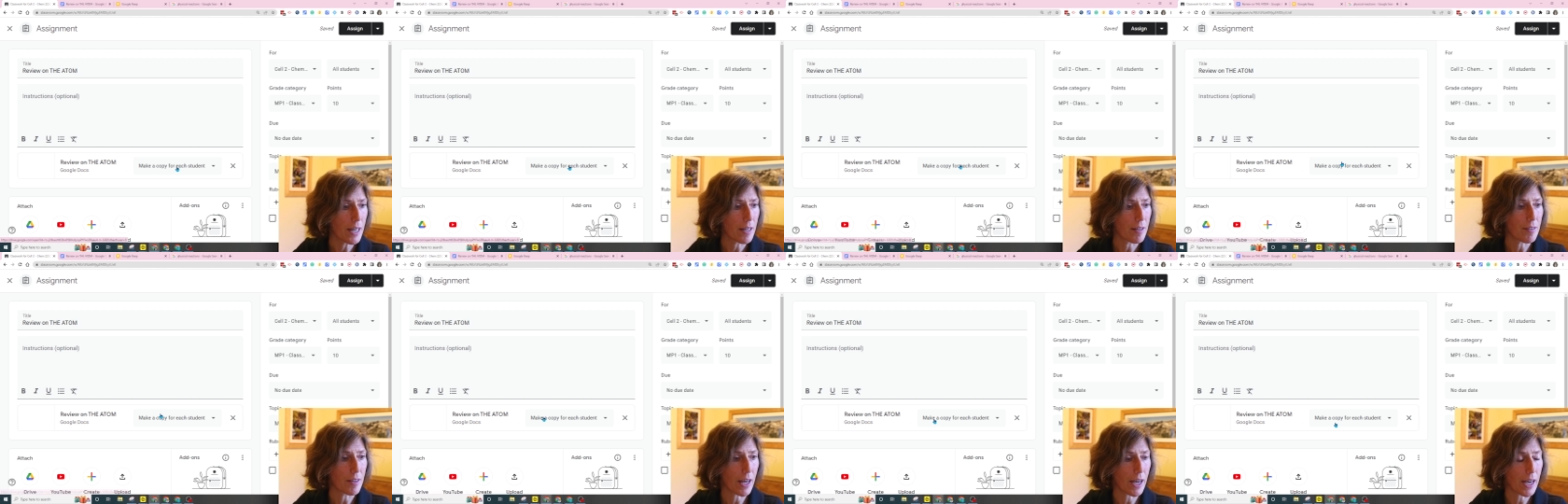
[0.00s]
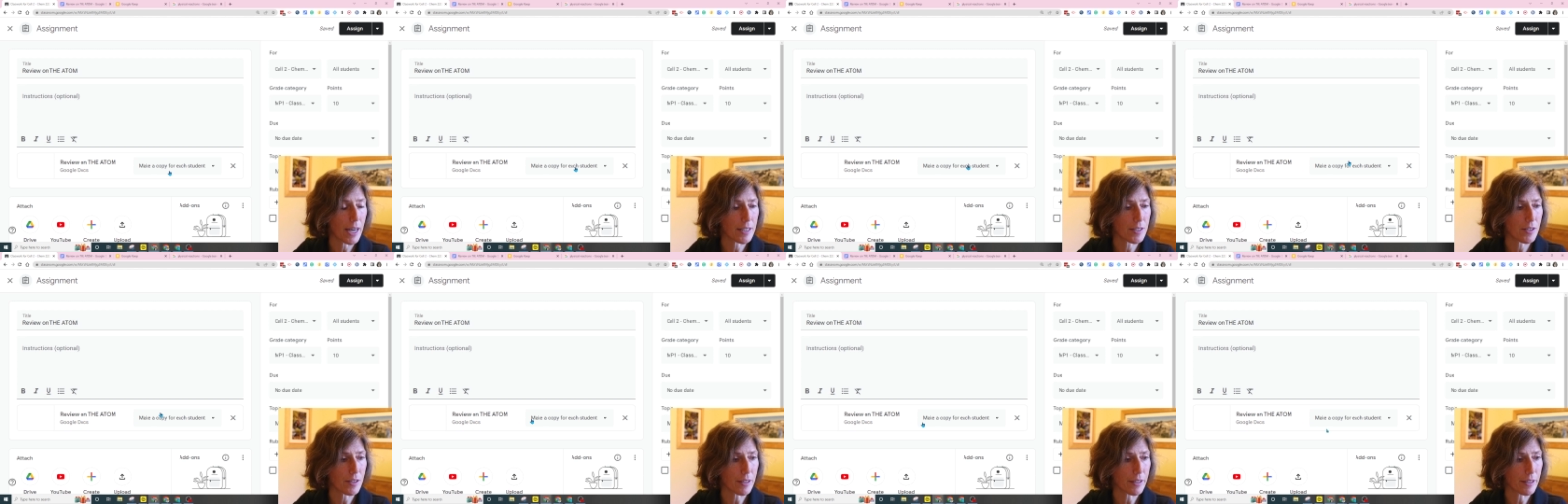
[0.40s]

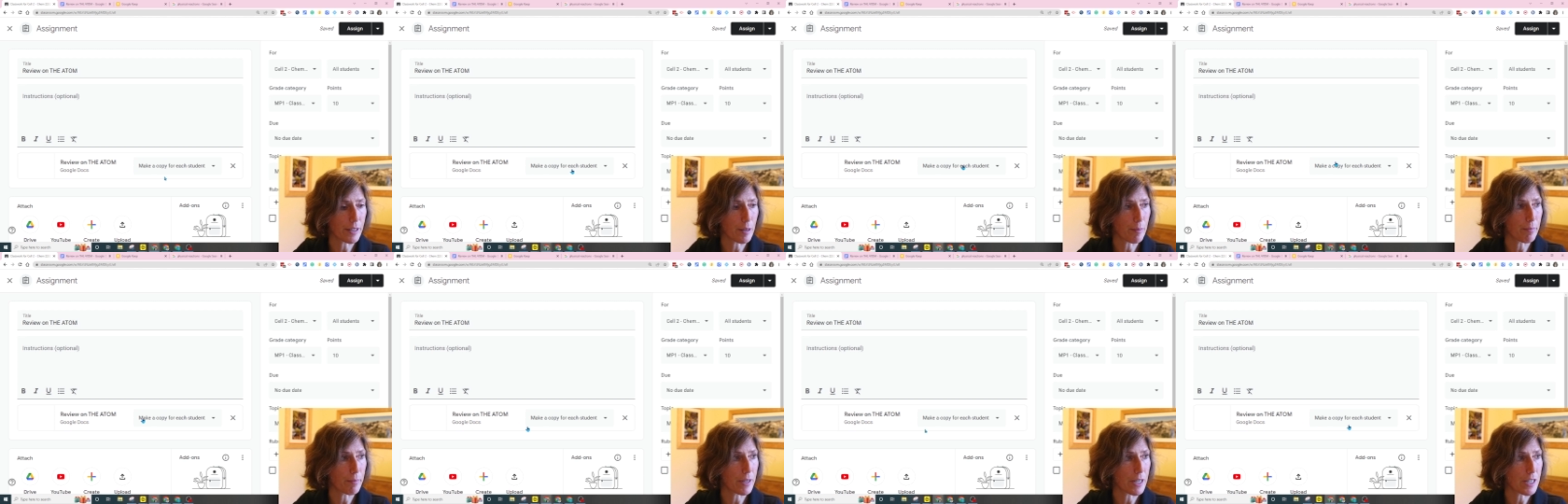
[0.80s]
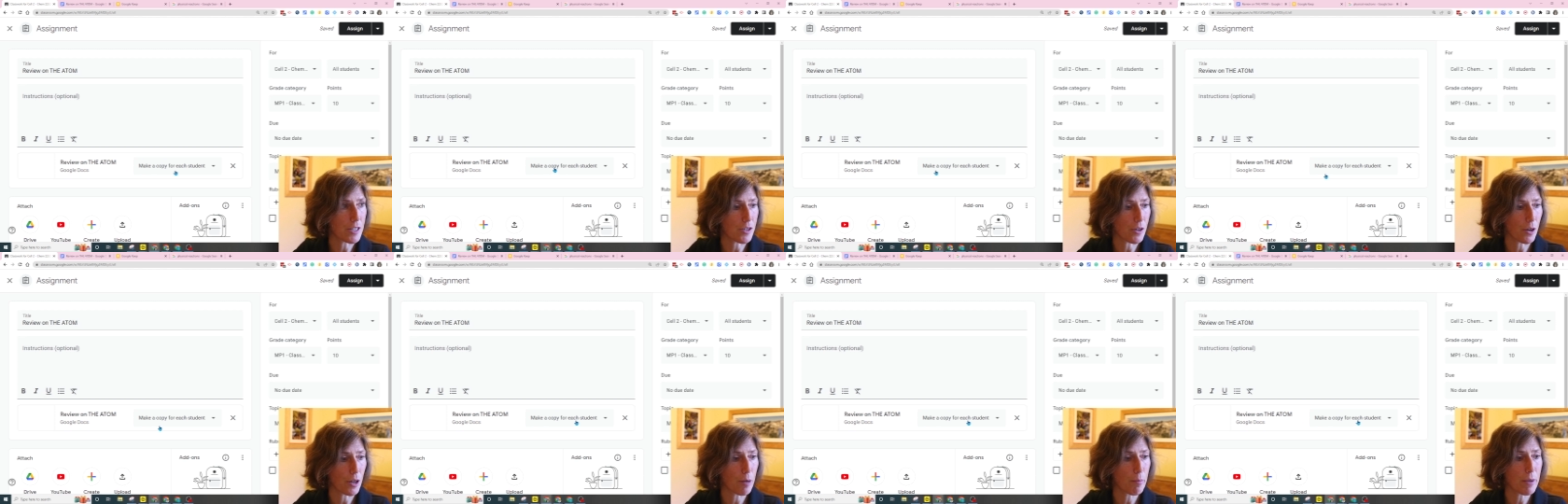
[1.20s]
that um, is
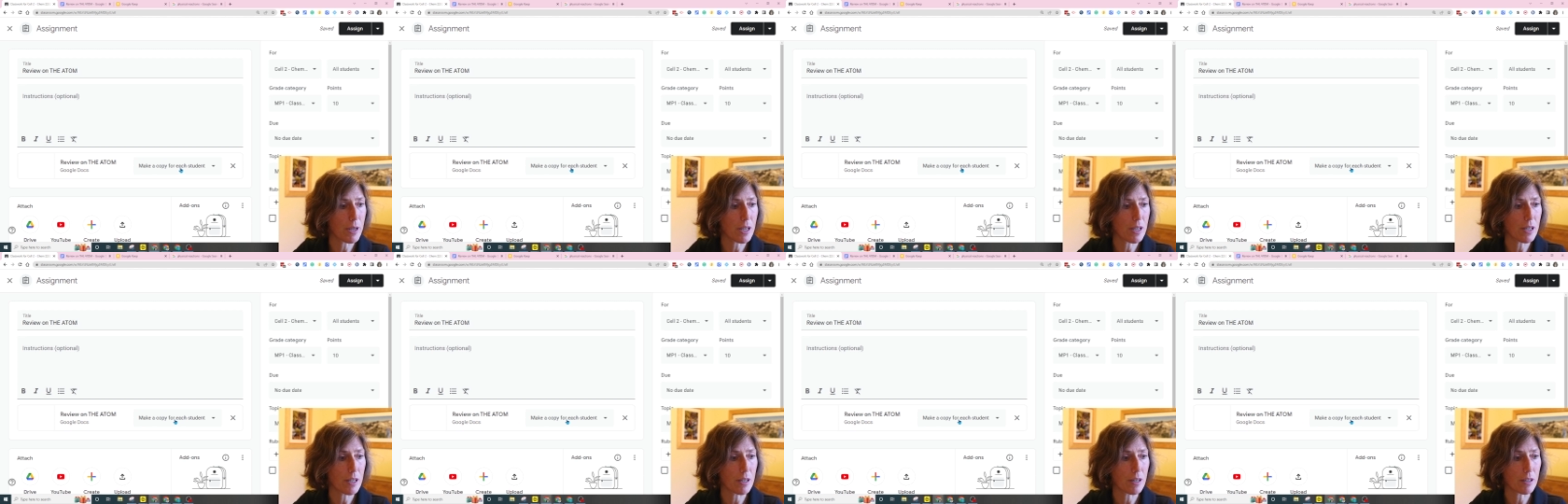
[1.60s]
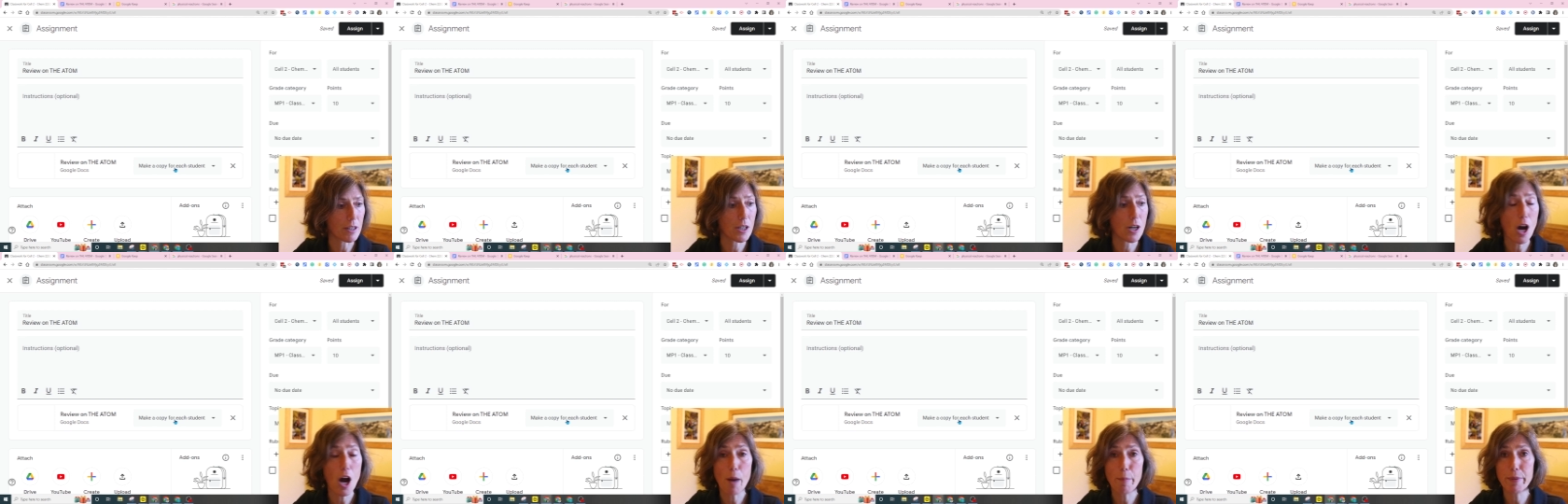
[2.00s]
going to be
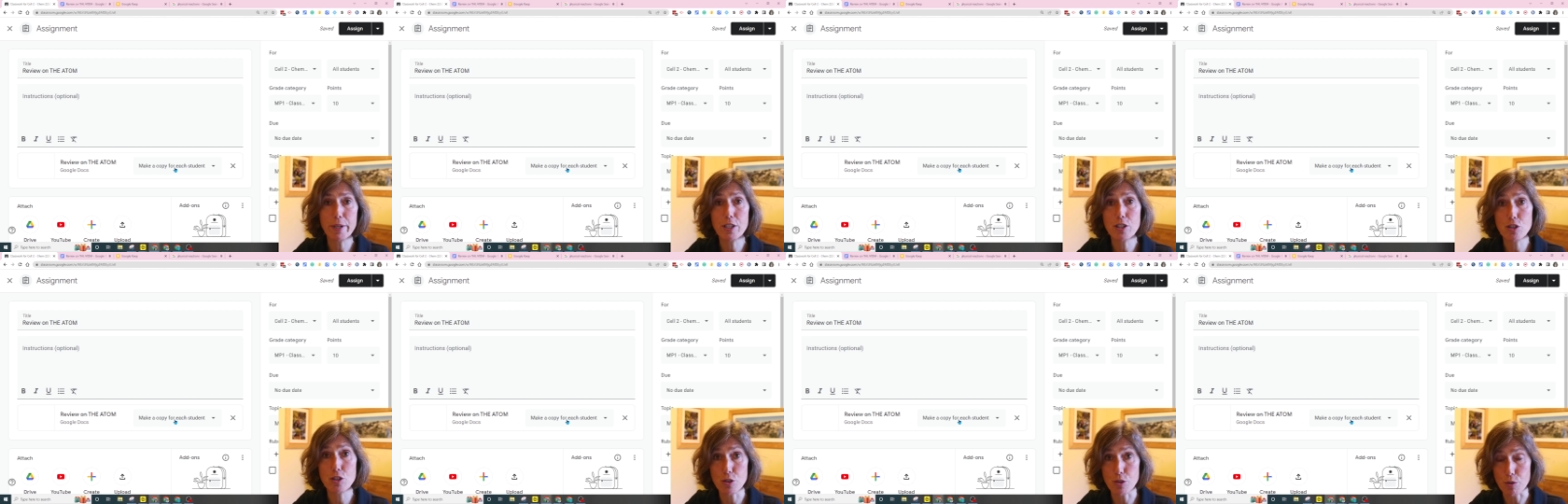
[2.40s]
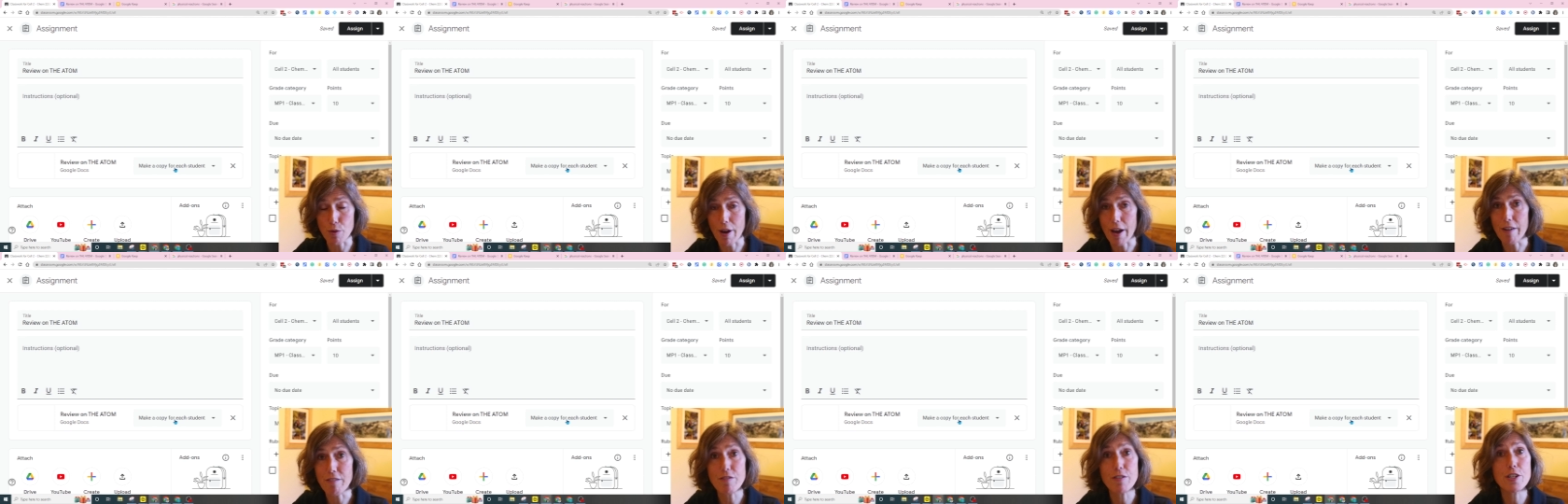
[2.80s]
copied to
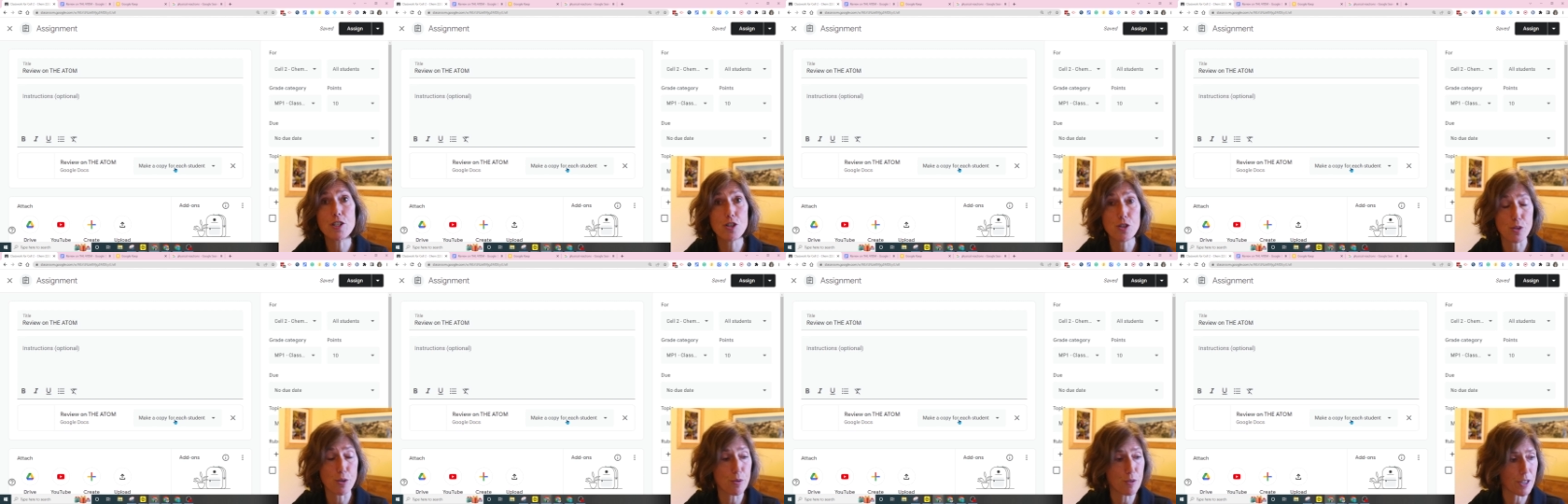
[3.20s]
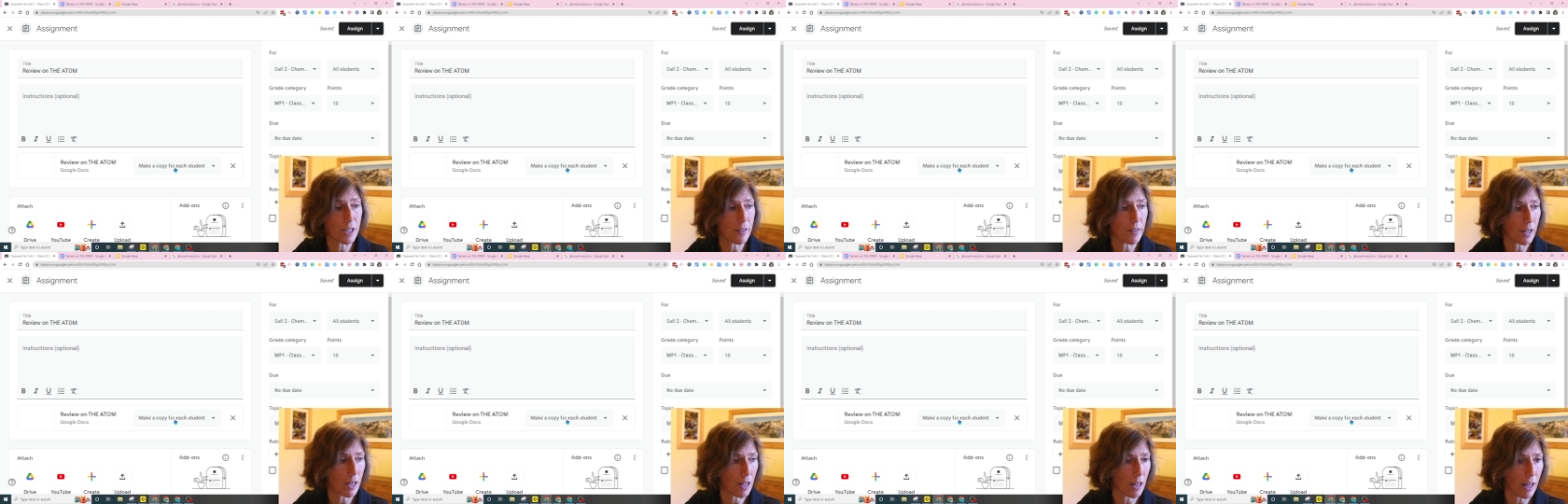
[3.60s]
every student
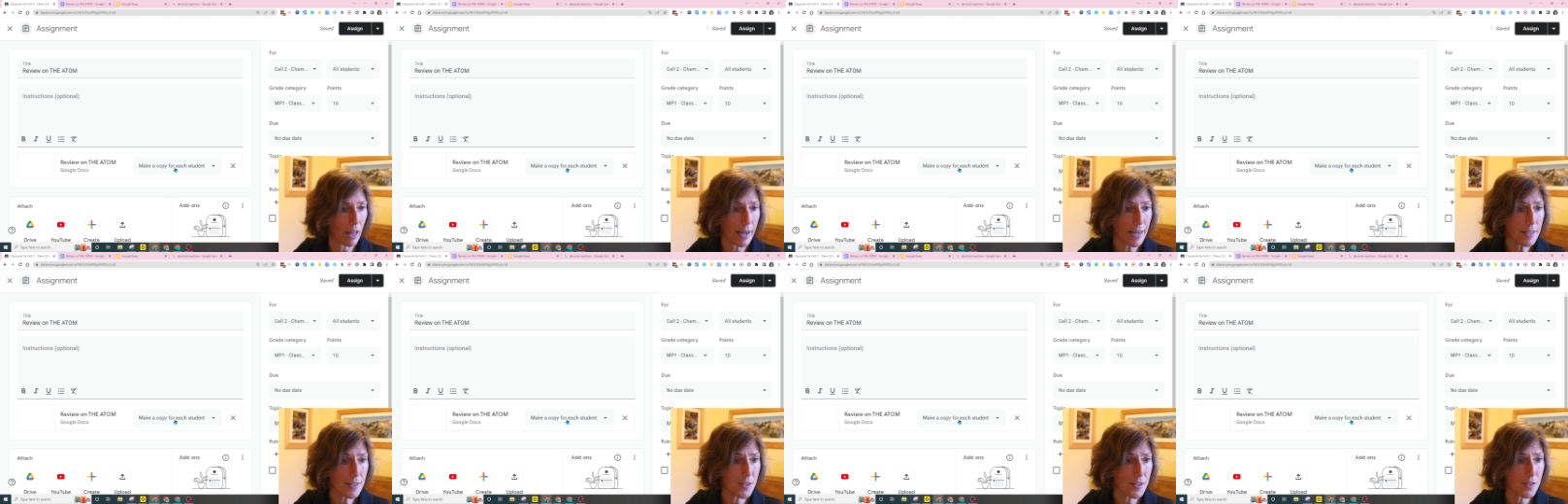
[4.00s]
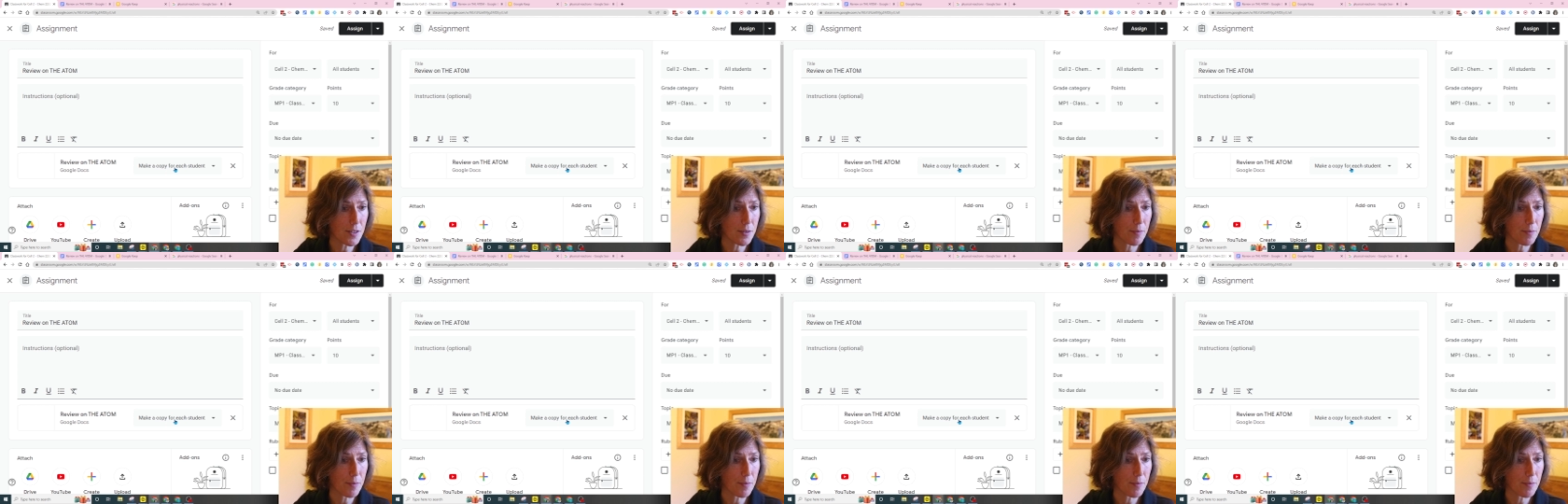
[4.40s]
in the class.